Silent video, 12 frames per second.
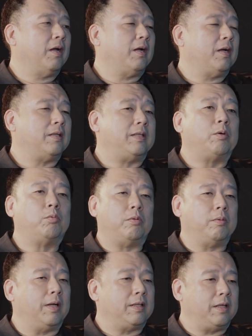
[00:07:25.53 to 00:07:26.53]
uh, that
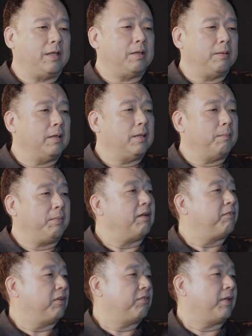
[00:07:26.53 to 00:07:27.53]
would, I think, uh, be
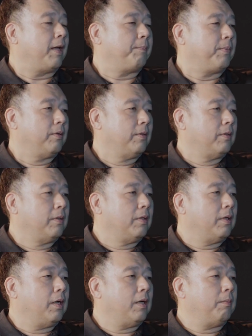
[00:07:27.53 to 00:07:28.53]
the first step. Yeah.
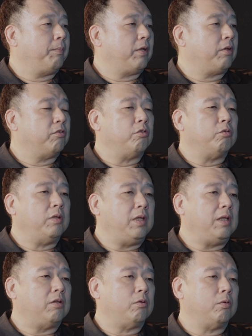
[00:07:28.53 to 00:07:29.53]
Um, because you
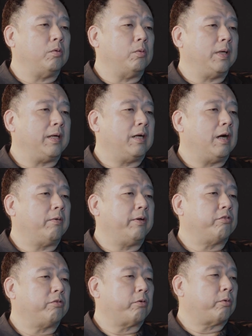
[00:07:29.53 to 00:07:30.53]
need to
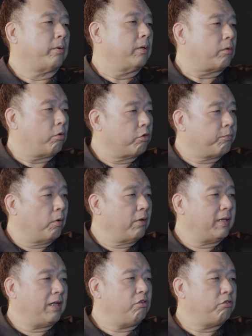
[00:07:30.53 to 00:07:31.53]
encourage cross
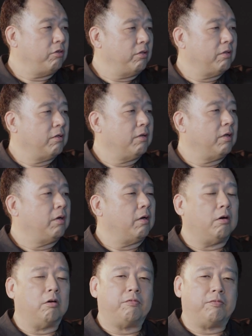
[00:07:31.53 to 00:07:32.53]
pollination yeah.
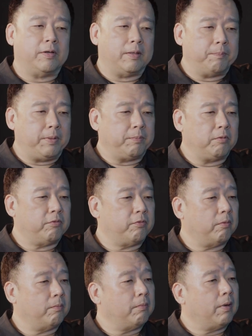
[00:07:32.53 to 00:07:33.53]
of um, people
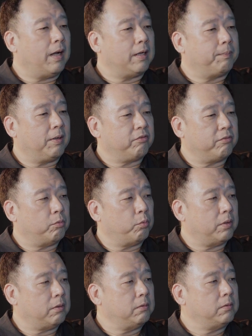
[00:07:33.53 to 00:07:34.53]
from other parts of the
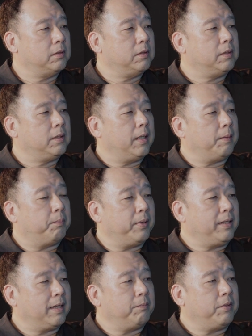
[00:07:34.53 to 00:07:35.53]
world and
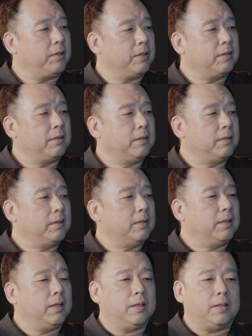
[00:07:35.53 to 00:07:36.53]
bring them here.
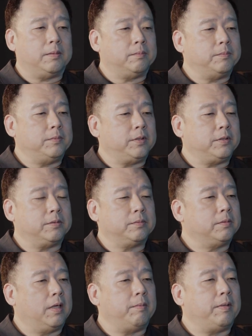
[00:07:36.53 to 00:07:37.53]
Um, you know,
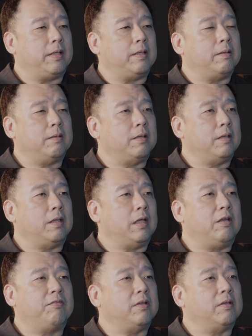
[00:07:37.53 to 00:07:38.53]
I mean,
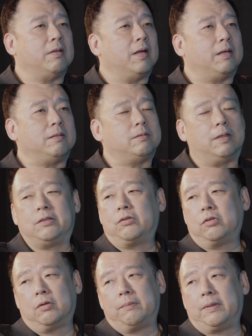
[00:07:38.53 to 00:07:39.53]
even, you know, I
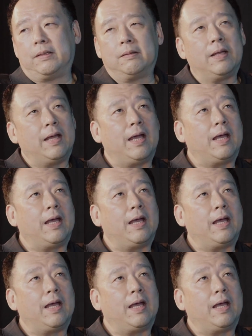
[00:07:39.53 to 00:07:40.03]
don't know, I mean,